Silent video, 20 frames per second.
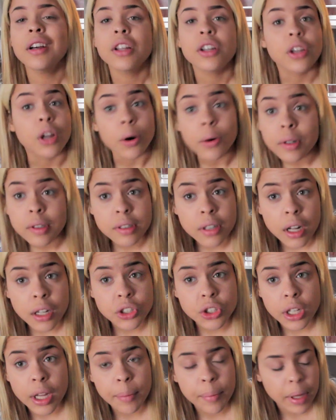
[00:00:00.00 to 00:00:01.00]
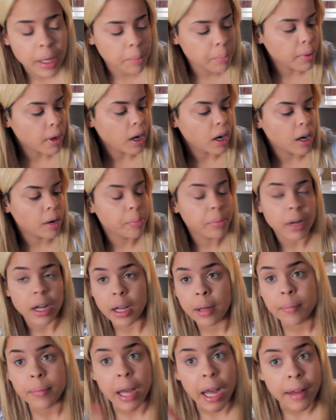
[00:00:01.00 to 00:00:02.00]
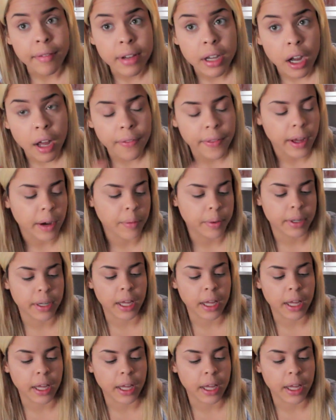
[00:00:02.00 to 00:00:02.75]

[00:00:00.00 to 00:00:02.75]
No, it's not Champagne Pop. I haven't got that one